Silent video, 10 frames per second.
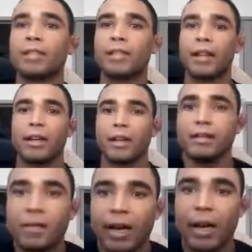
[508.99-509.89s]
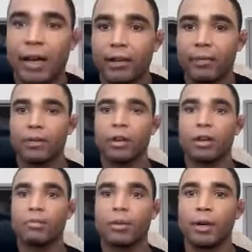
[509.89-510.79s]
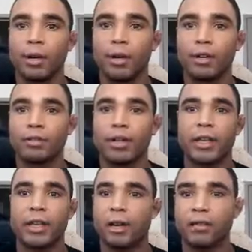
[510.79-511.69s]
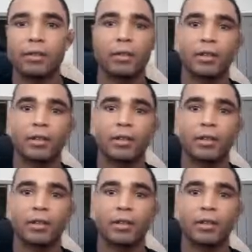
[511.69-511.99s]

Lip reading: Staying nice and tight with the arm bar, so I can't